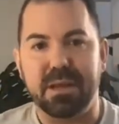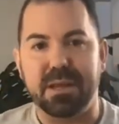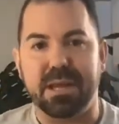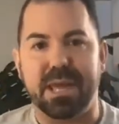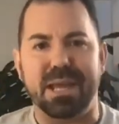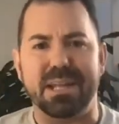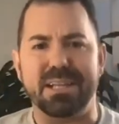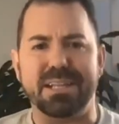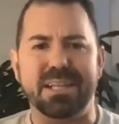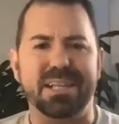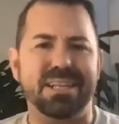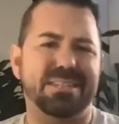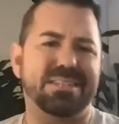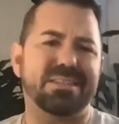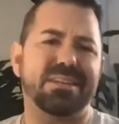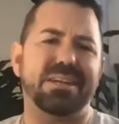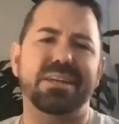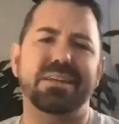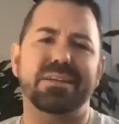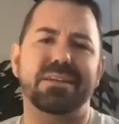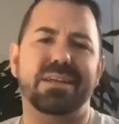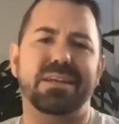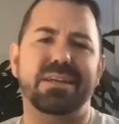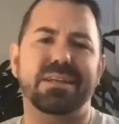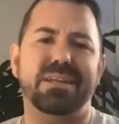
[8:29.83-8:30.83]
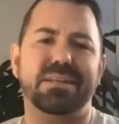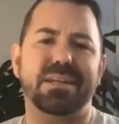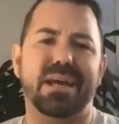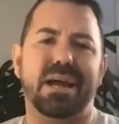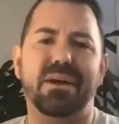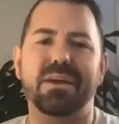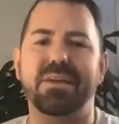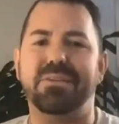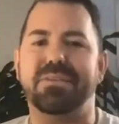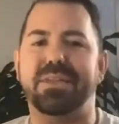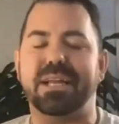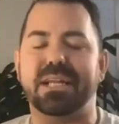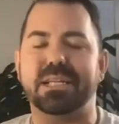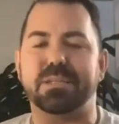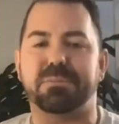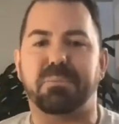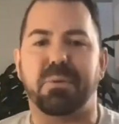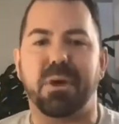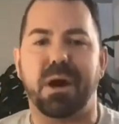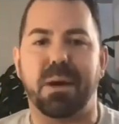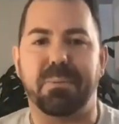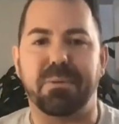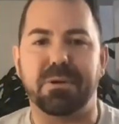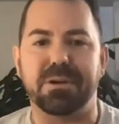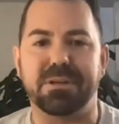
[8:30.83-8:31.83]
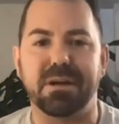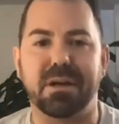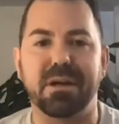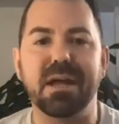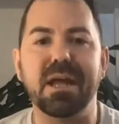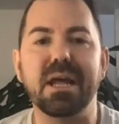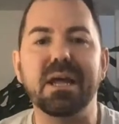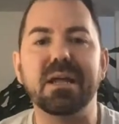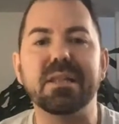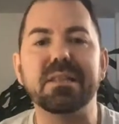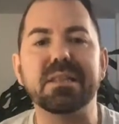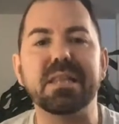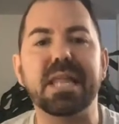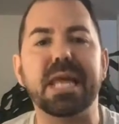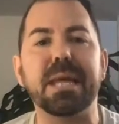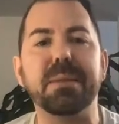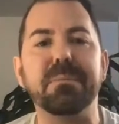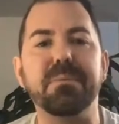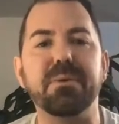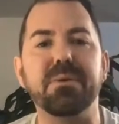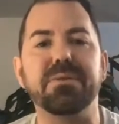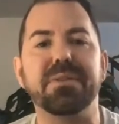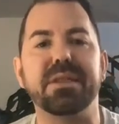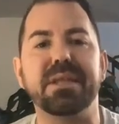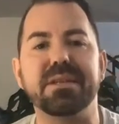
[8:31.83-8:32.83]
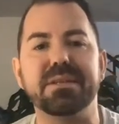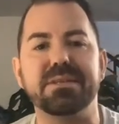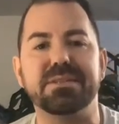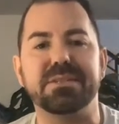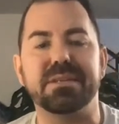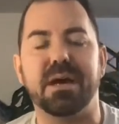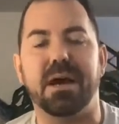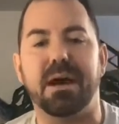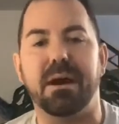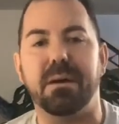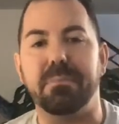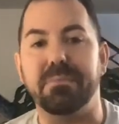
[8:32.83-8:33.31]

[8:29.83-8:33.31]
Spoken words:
okay, I don't think it's proper to label these